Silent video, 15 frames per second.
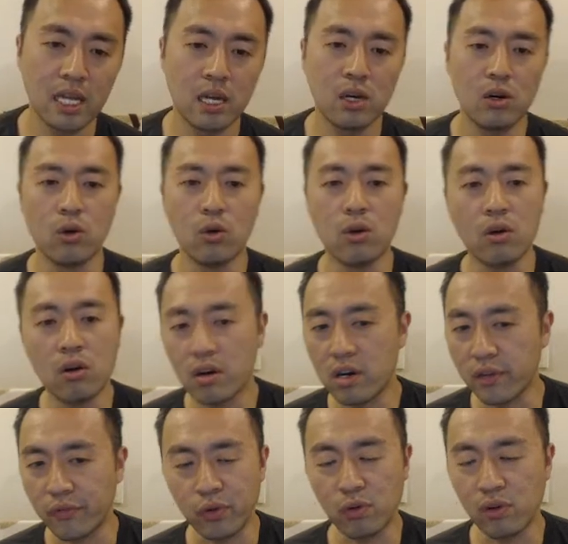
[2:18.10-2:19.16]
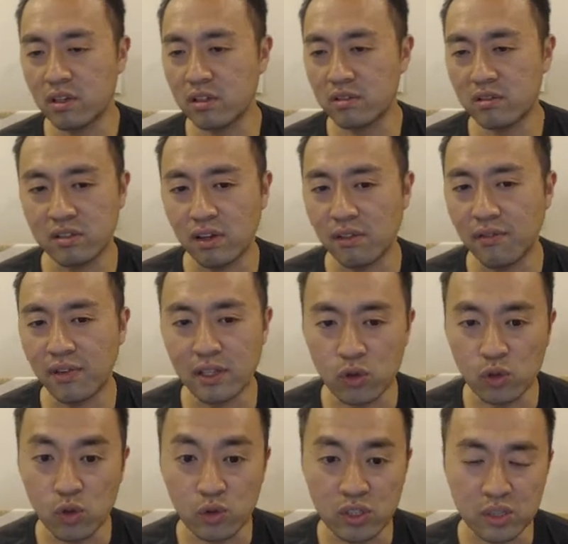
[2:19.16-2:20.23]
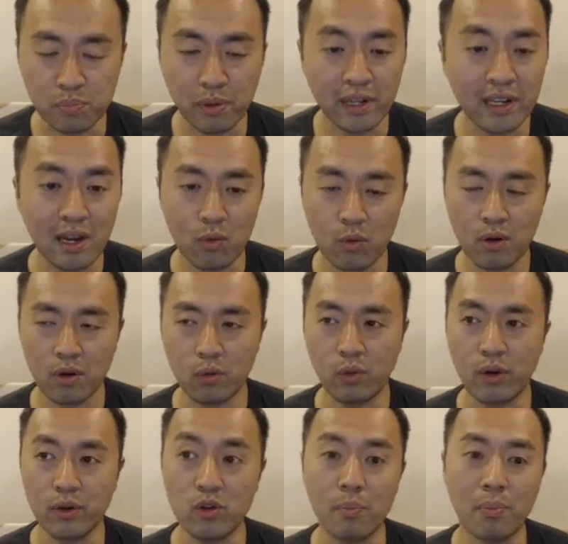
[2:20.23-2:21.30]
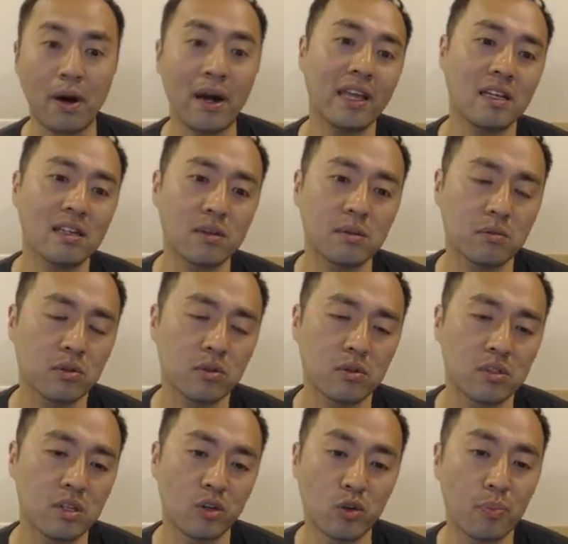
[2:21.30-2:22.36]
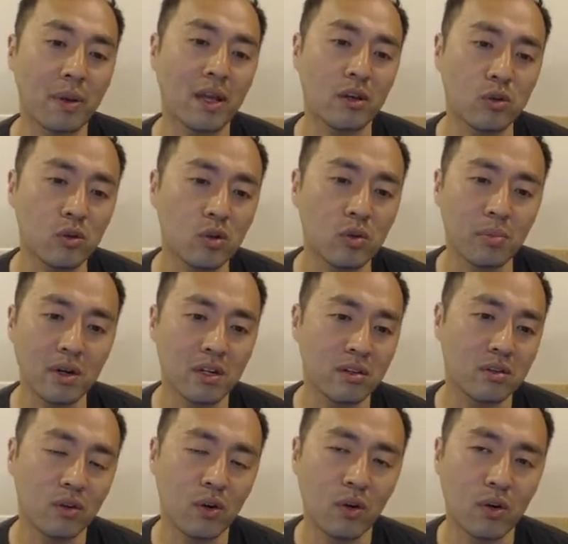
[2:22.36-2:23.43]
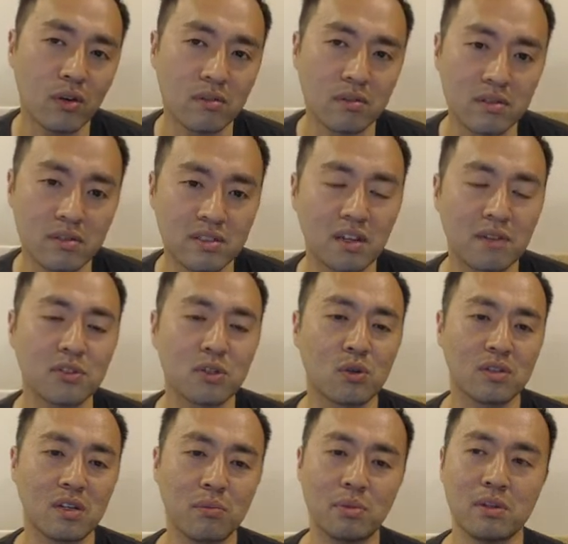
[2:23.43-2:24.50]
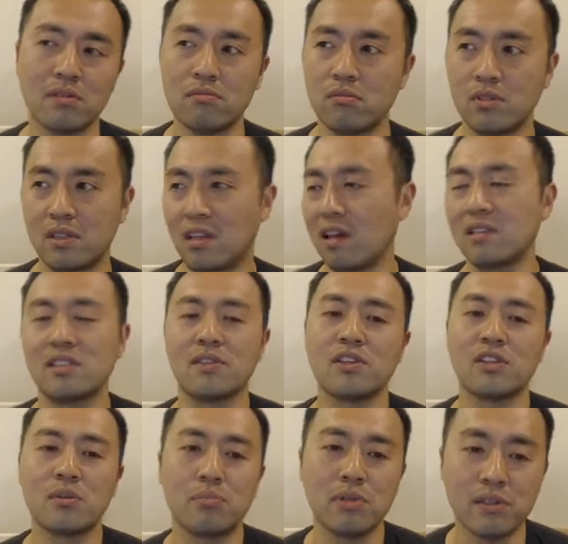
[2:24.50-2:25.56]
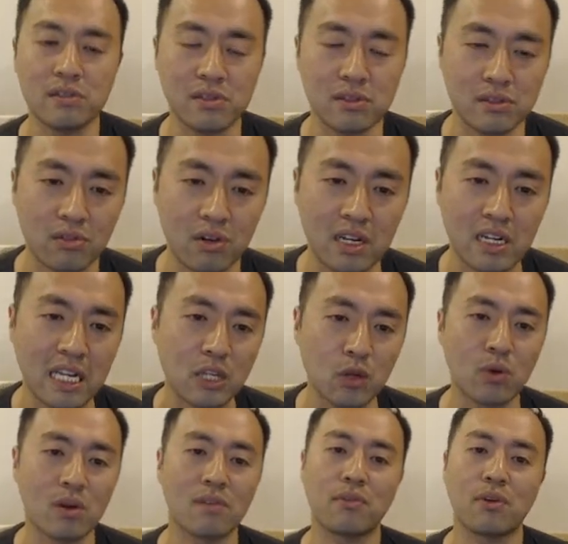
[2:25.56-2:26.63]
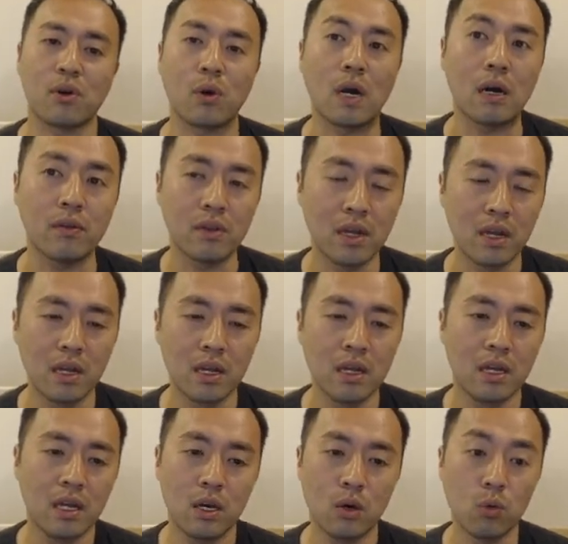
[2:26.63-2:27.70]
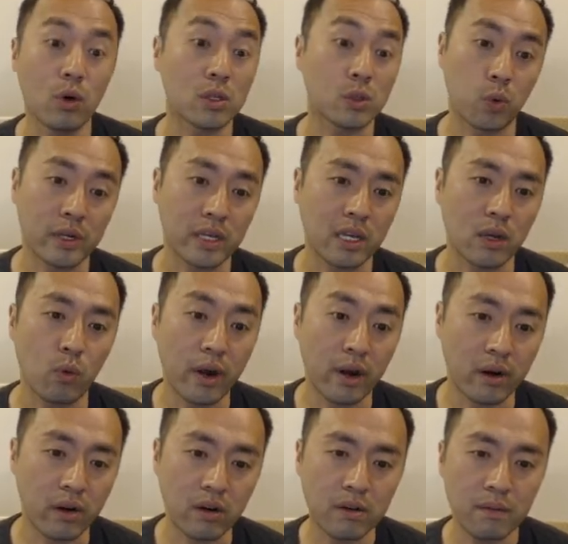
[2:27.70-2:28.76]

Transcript: or if you run stuff on Google Display Network where you're buying, you're paying Google, but your stuff shows up in tons of other places, right? And you want to figure out what's working where.